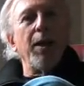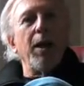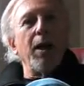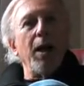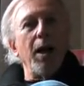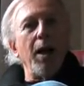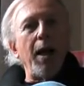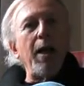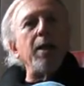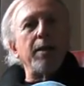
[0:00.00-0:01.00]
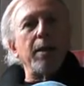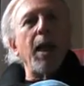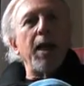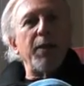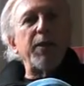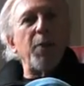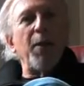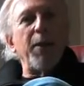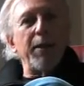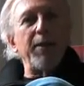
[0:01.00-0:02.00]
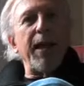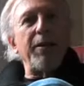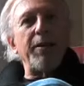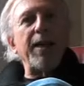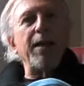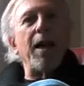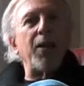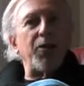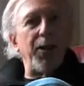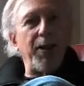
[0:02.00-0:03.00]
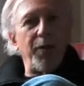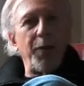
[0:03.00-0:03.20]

And there's a lot of experimental nanotechnology